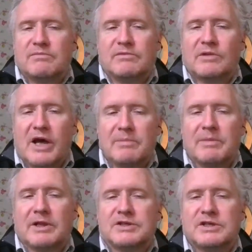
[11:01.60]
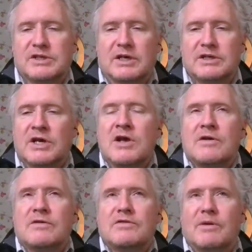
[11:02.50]
a liability side
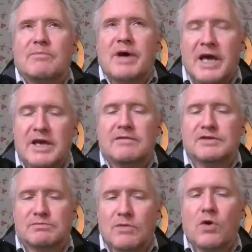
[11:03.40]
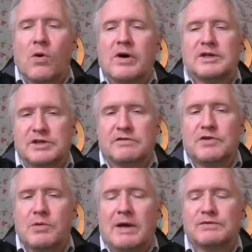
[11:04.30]
that behaves more as
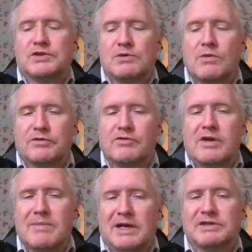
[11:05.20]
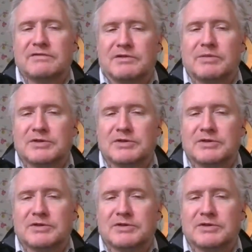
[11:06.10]
if you have two or three massive